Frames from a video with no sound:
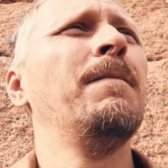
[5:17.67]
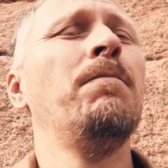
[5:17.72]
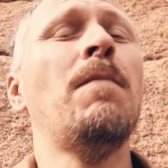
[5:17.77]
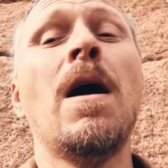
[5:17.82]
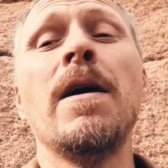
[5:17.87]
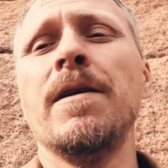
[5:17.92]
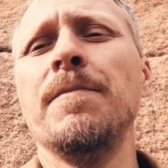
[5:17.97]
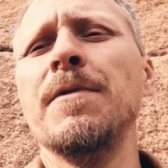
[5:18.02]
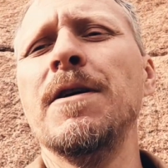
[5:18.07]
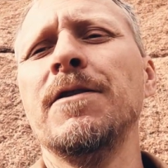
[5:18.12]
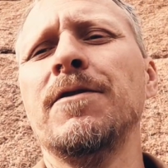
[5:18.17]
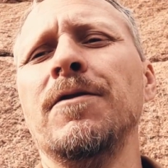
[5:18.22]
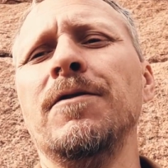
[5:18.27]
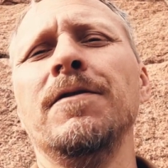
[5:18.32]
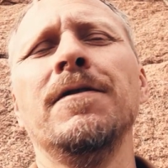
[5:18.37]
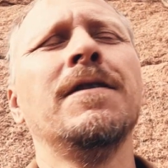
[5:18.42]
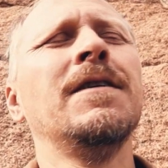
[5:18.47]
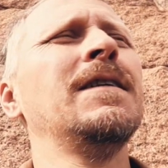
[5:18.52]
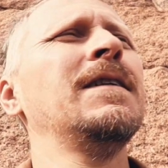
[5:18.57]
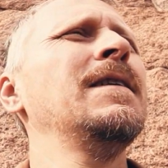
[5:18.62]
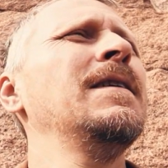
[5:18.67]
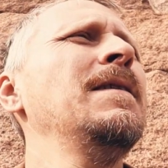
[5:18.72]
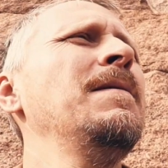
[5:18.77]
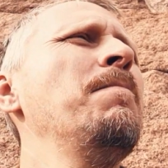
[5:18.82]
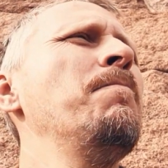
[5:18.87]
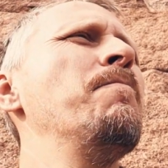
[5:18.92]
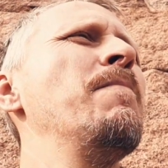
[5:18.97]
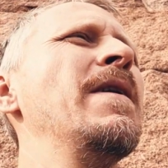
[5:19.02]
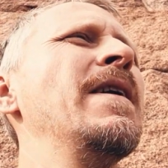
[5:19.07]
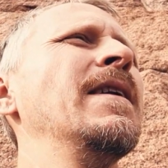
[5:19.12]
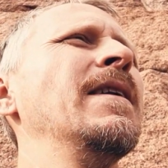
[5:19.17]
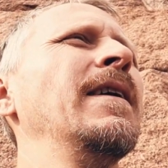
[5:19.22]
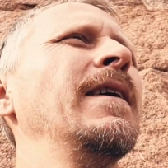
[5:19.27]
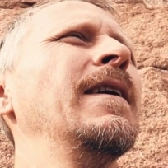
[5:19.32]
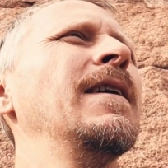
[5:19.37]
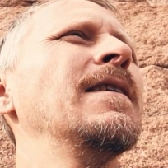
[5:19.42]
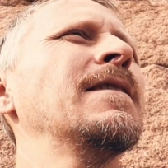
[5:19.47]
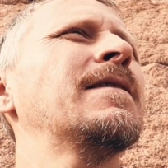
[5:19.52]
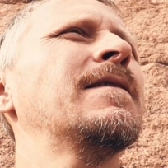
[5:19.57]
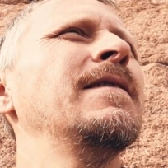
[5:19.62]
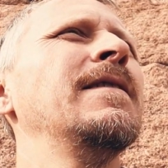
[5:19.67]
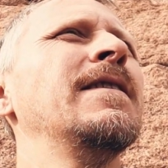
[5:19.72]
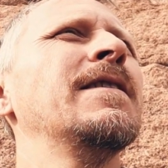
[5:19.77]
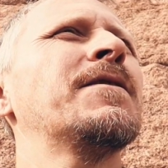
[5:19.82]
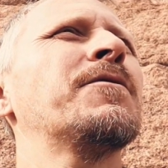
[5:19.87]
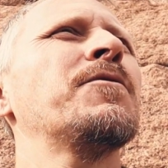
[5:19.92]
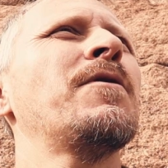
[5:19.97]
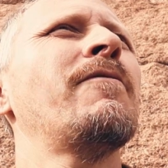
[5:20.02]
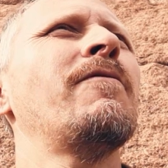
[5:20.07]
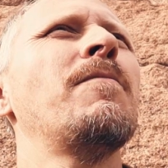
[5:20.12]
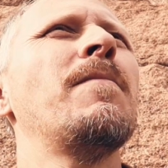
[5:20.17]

monumental men, I guess, in the history of